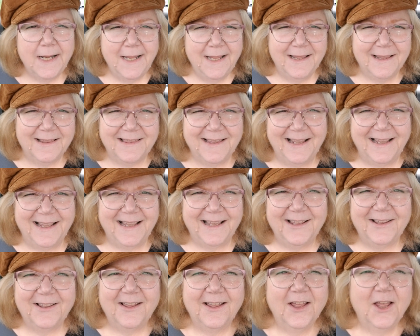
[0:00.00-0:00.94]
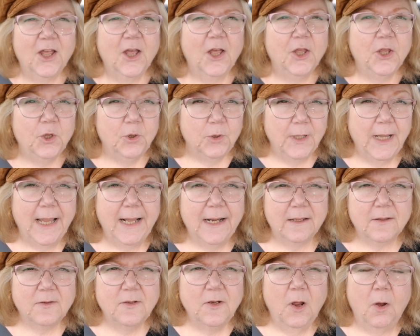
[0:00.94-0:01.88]
anything, you let
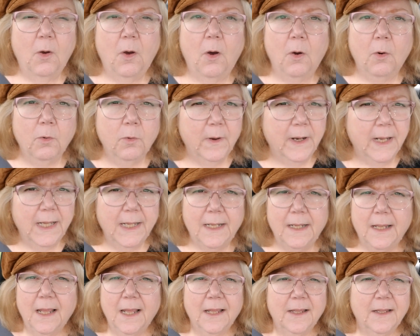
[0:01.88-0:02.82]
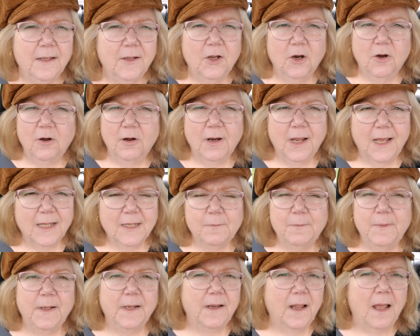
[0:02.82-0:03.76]
us know. Oh, really? You know, her
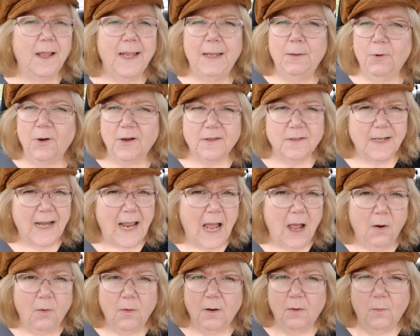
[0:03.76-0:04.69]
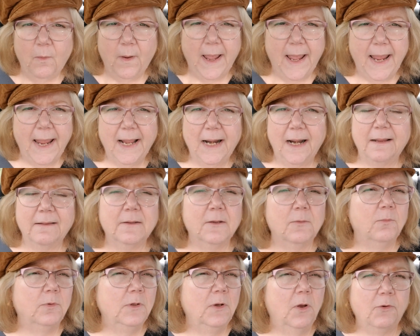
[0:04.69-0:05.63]
husband, he works an hour away. And I
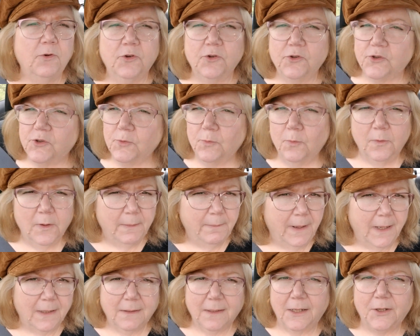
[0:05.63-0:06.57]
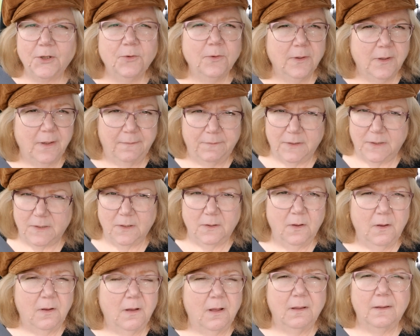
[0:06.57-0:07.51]
said, well, no, don't you worry about that. You can give us a
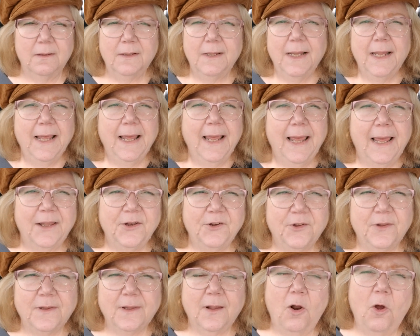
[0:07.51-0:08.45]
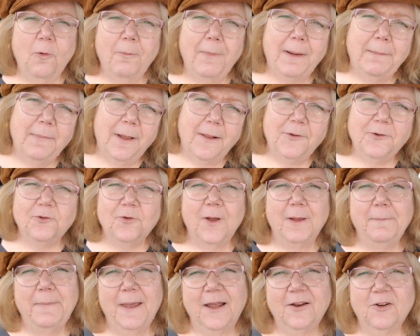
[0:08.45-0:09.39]
call. And she said, oh, my mother's
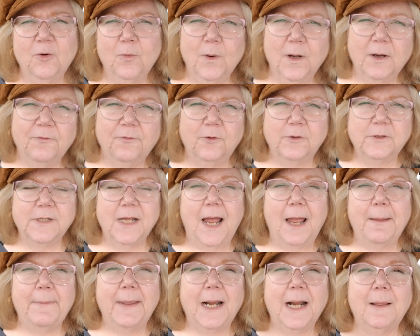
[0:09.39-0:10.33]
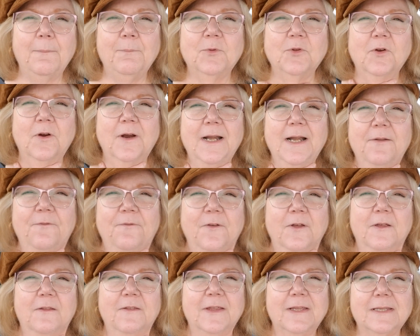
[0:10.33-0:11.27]
going back to work full time, and I'm starting to
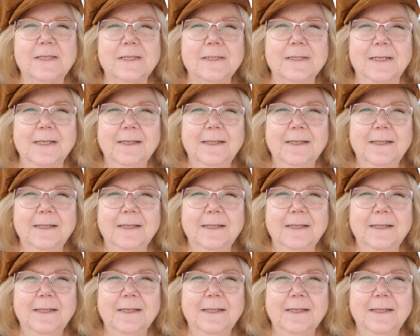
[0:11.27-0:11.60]
feel this,